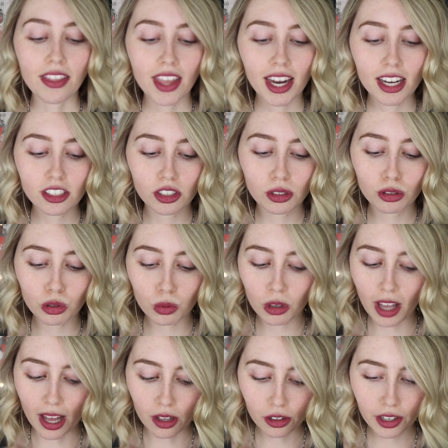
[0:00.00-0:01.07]
And then as
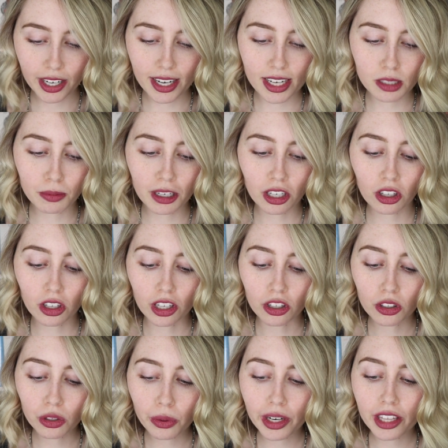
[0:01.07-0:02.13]
usual, Owlcrate has been in
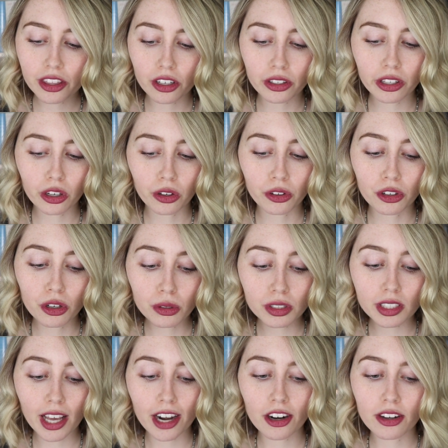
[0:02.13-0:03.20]
including their little
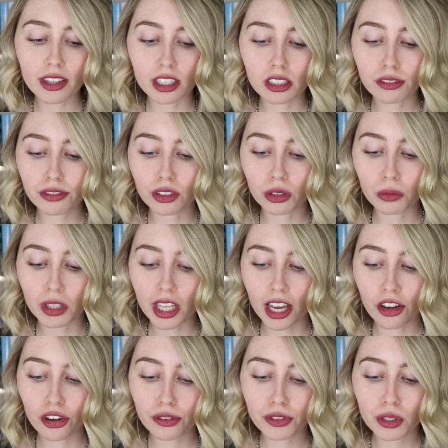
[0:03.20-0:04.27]
newsletter that's filled with
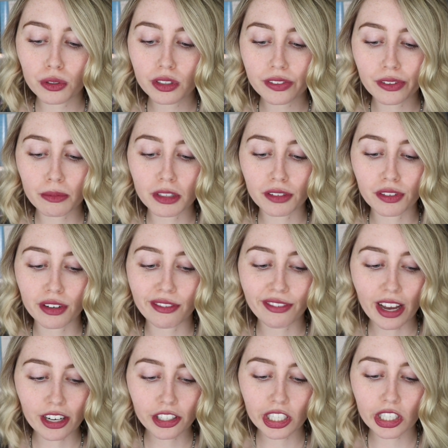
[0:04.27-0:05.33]
interviews from different
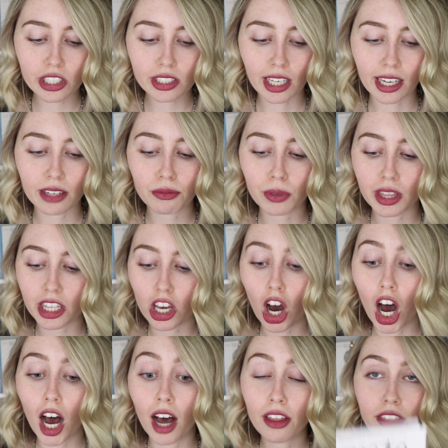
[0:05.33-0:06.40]
vendors and with the
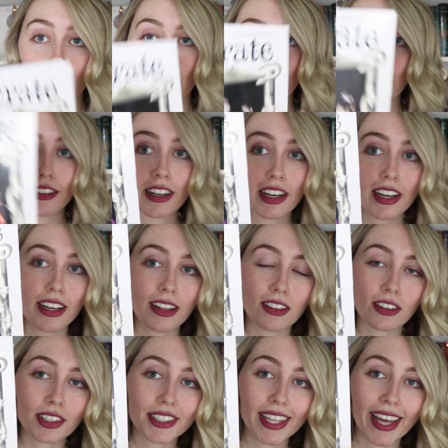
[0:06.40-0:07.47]
author. It
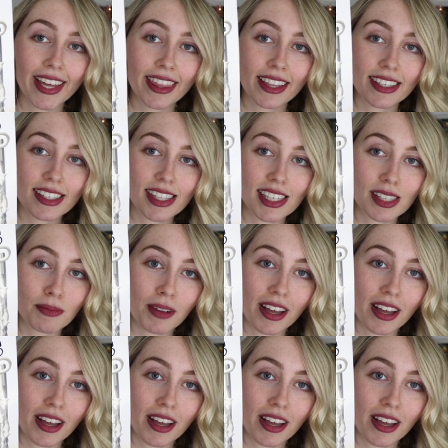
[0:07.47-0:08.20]
looks like this this